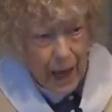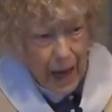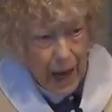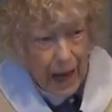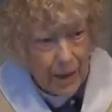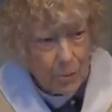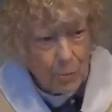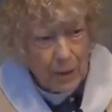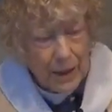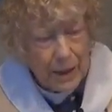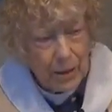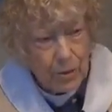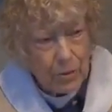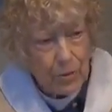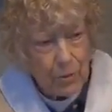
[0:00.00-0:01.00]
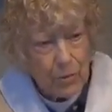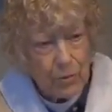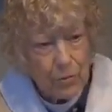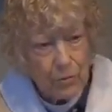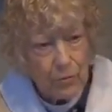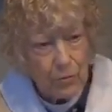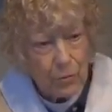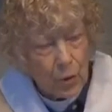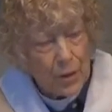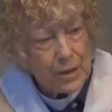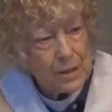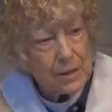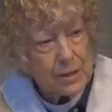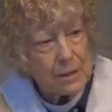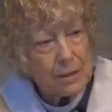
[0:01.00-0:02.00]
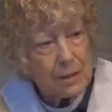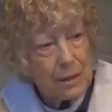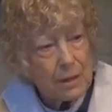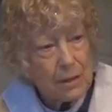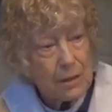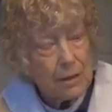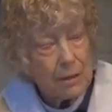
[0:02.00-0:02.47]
How do we hear the voice